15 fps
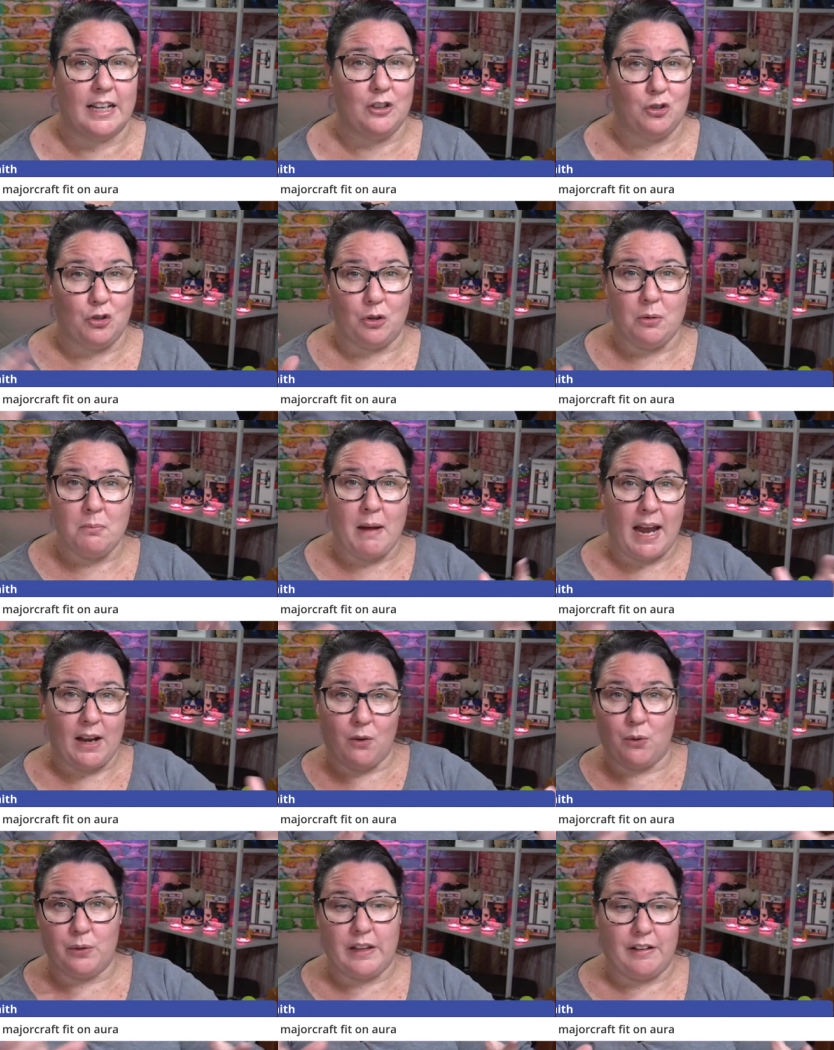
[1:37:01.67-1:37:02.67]
do make
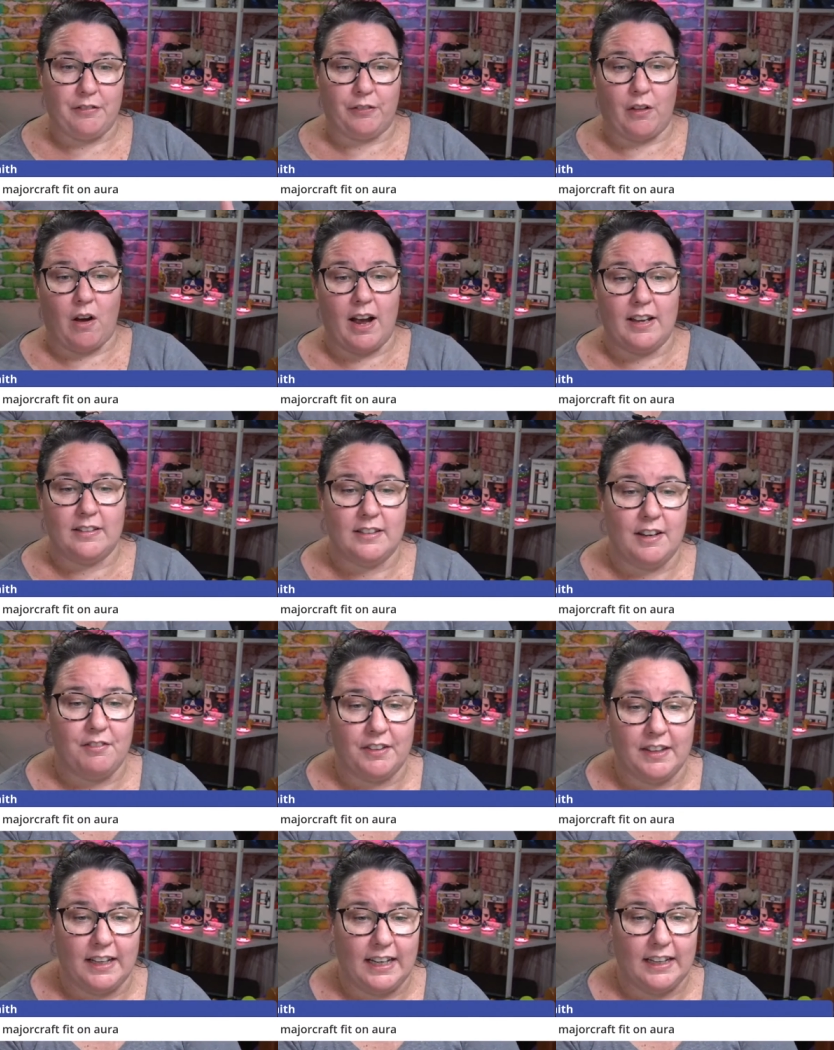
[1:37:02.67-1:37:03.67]
all their flyers and
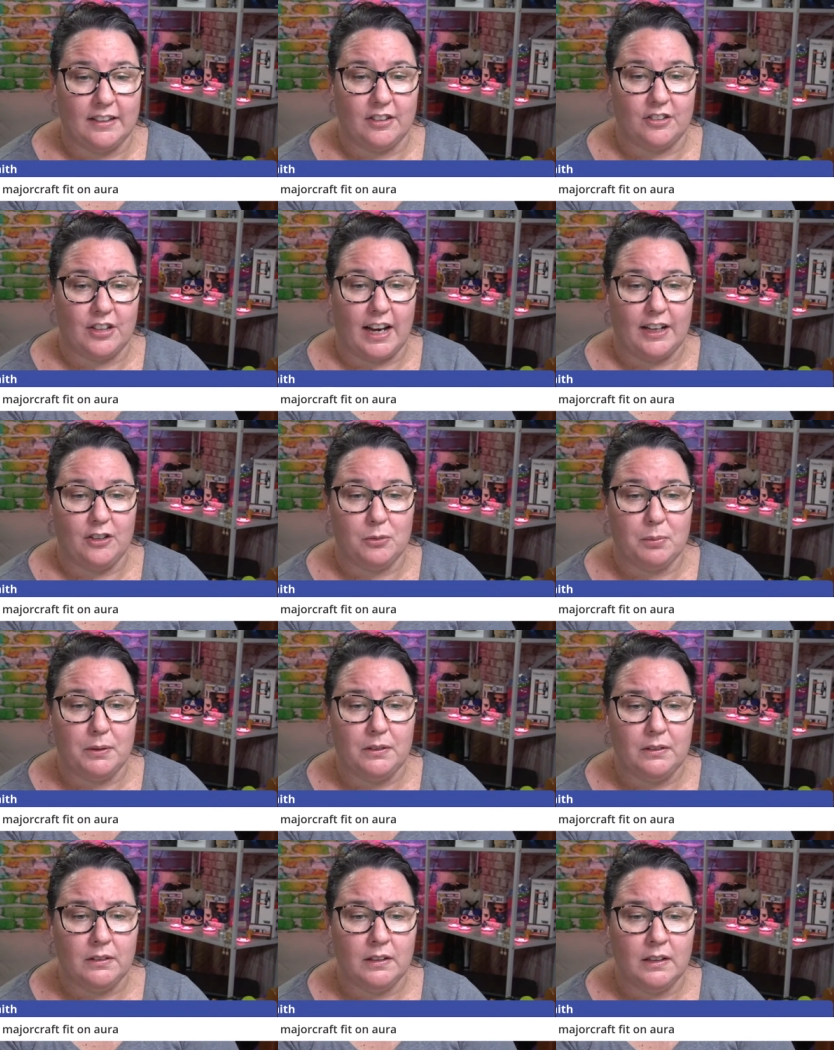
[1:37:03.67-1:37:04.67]
everything
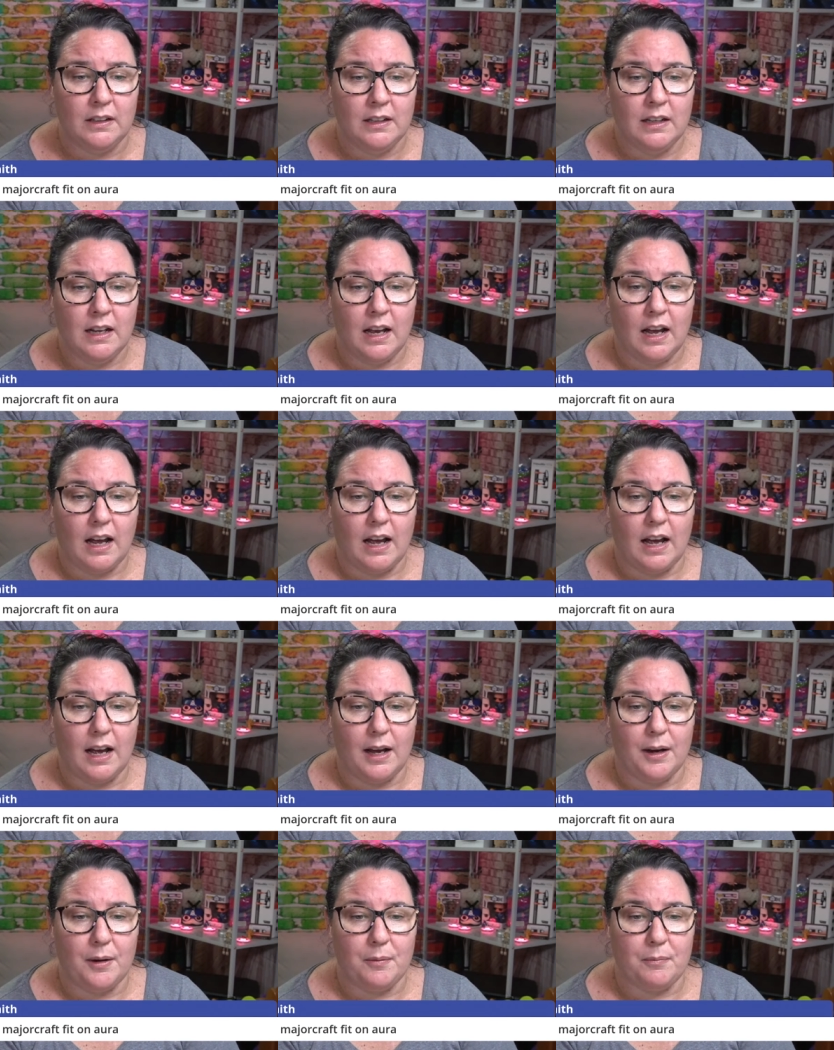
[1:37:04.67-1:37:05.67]
interchangeable.
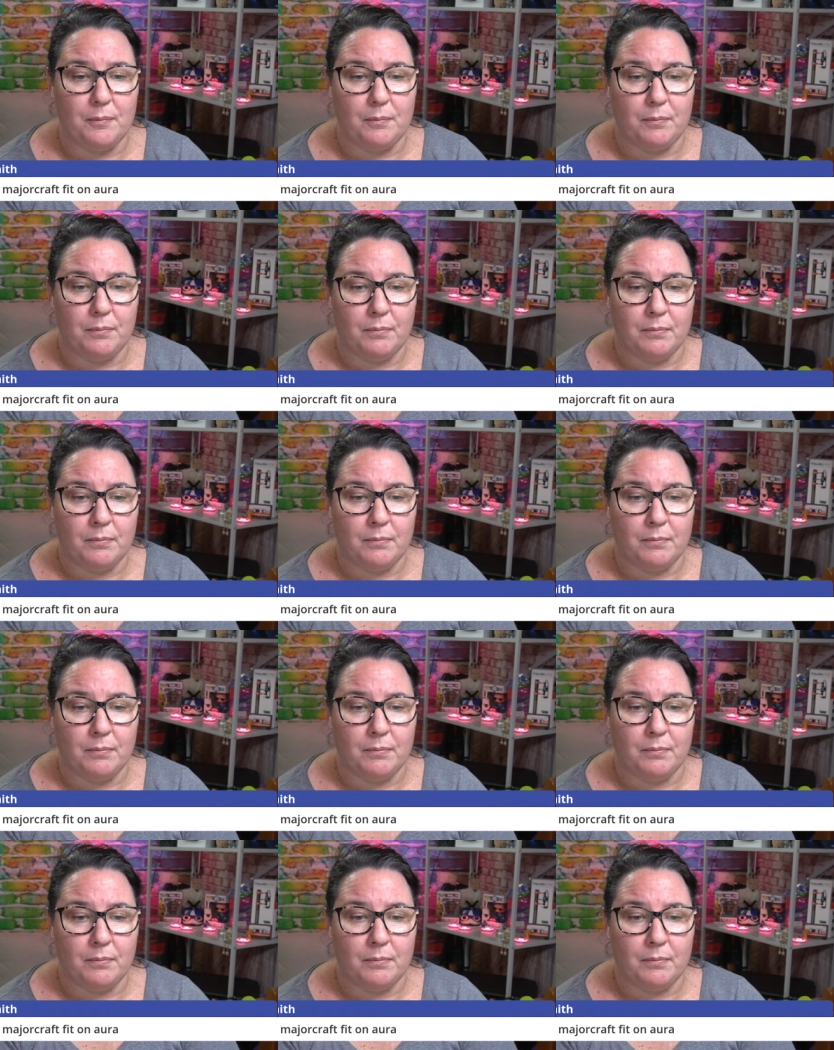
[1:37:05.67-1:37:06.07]
Um,